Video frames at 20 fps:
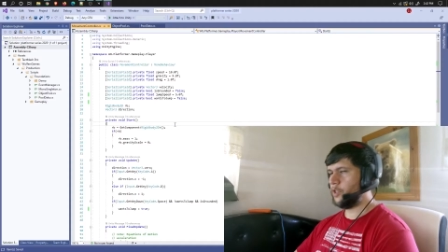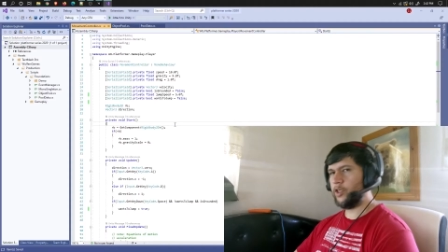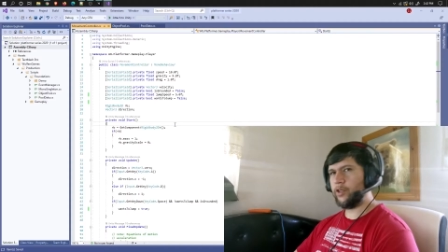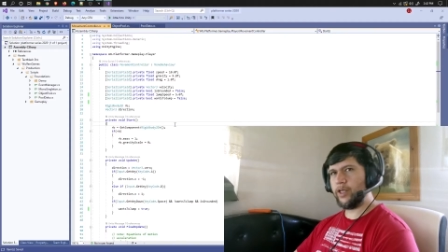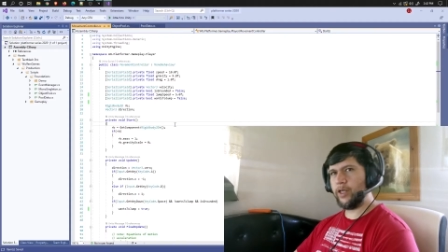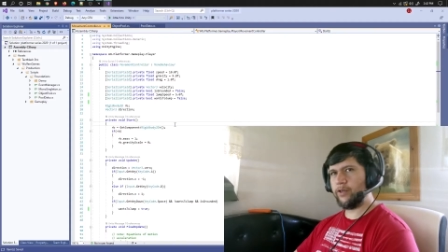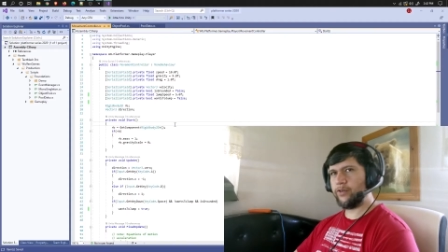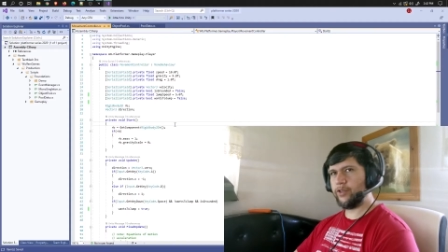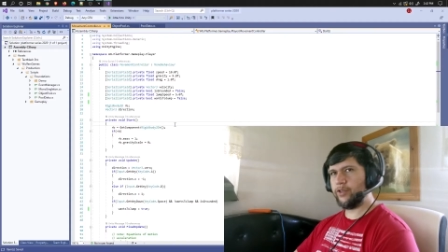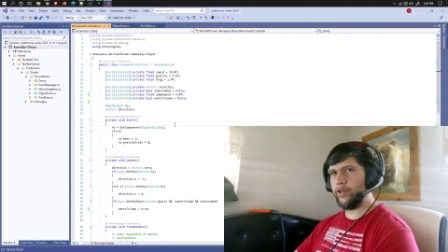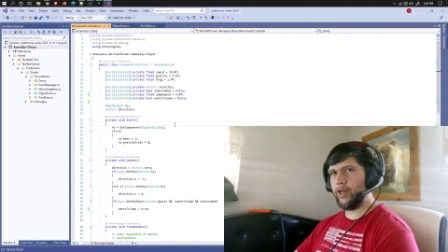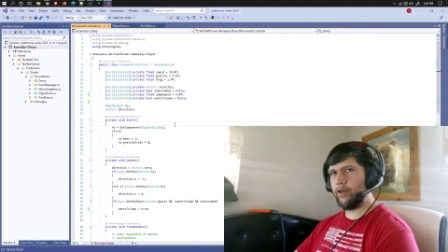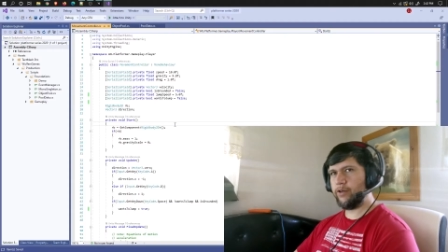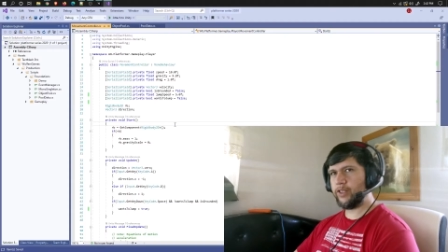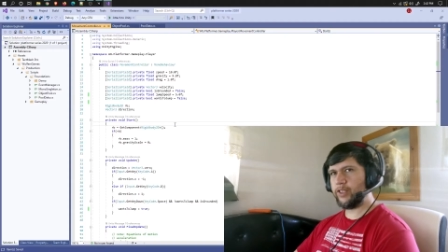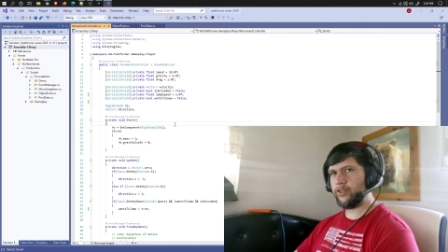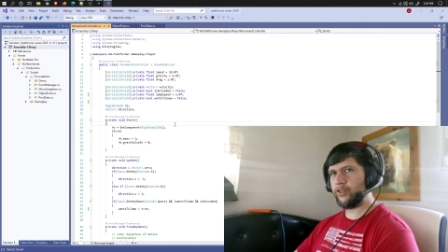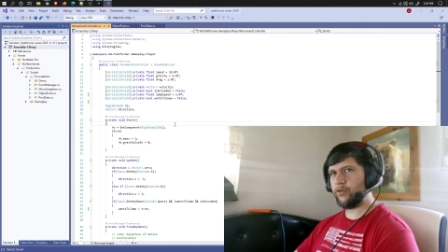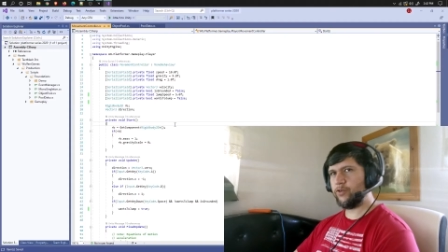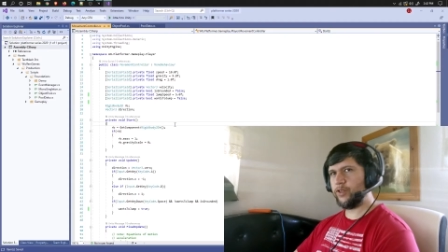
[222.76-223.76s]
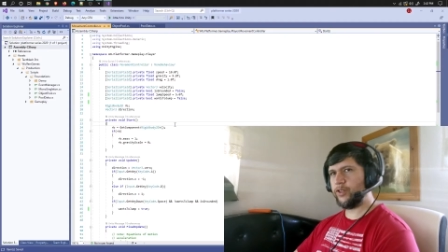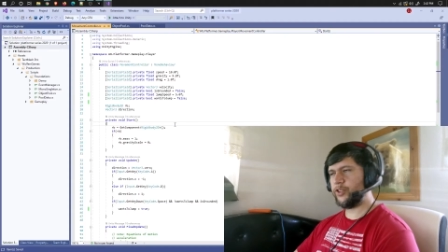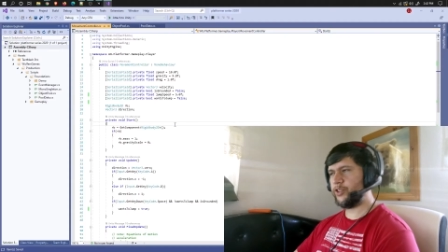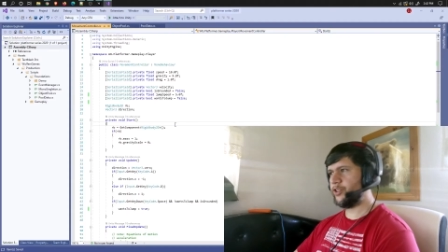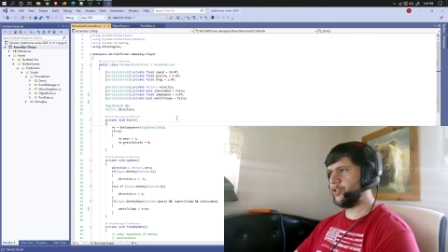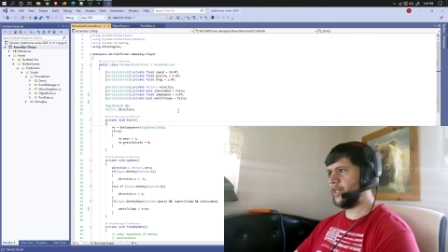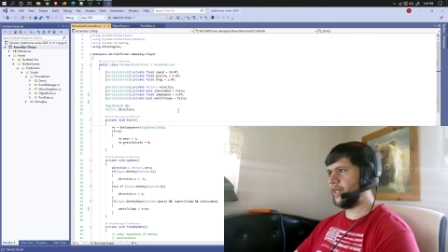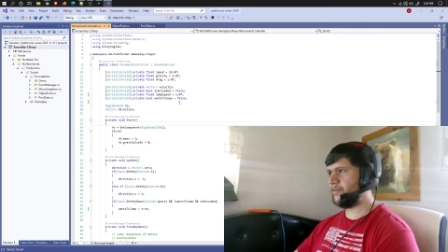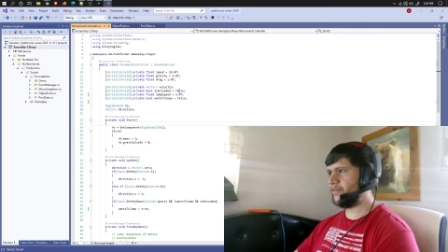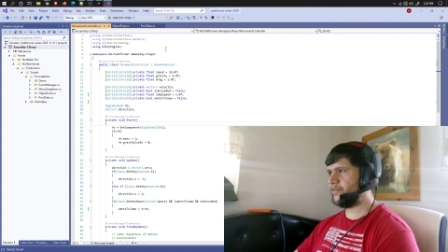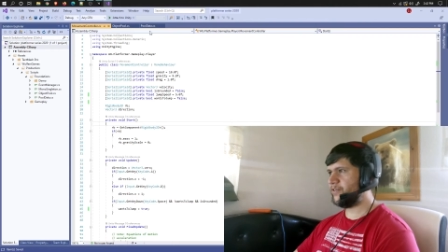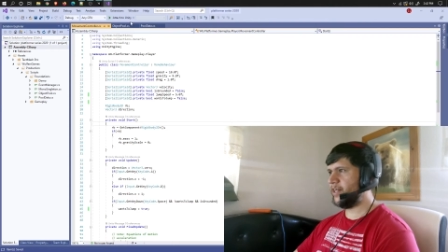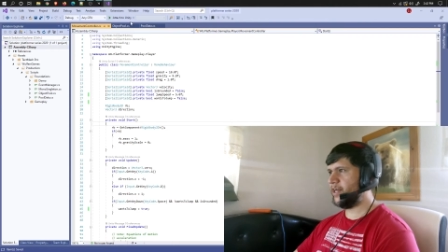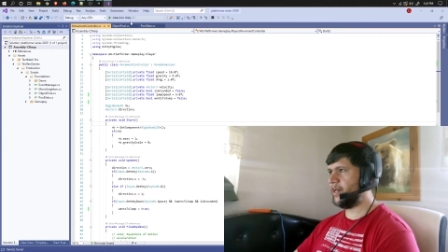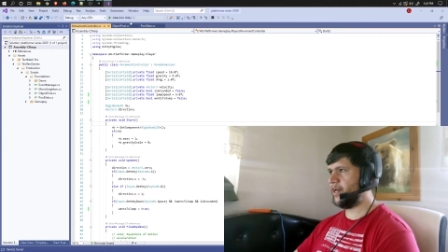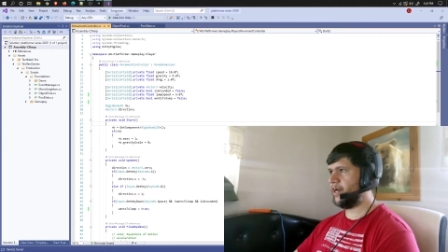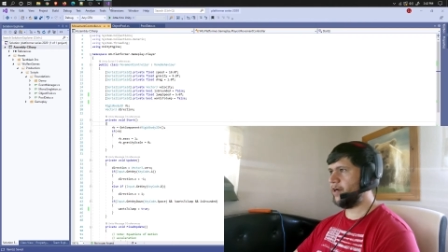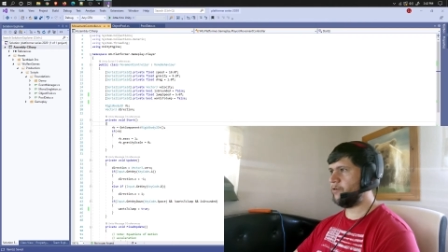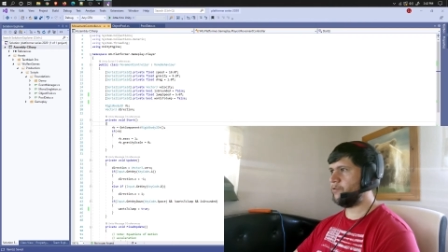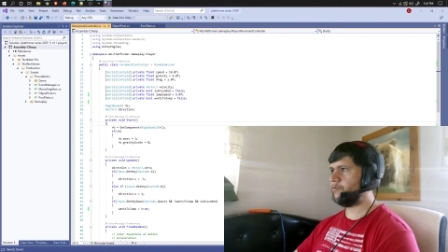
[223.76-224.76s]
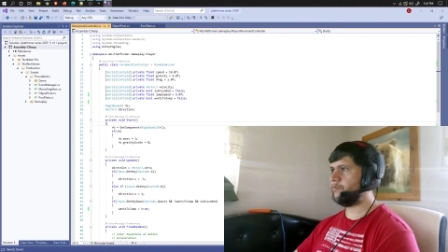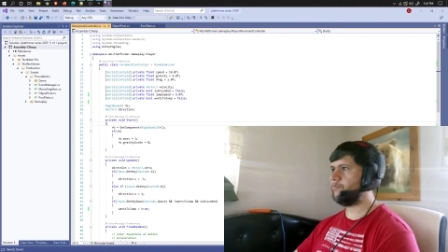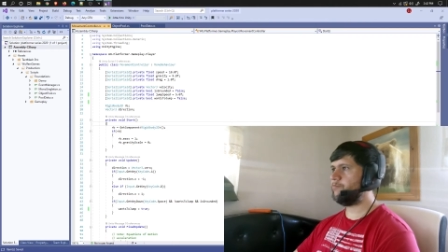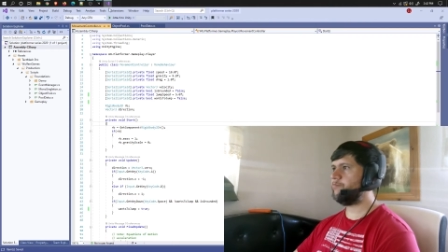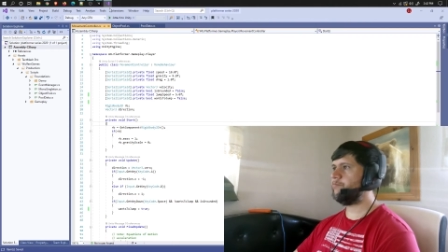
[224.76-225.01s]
Okay, so now let's go and test that out.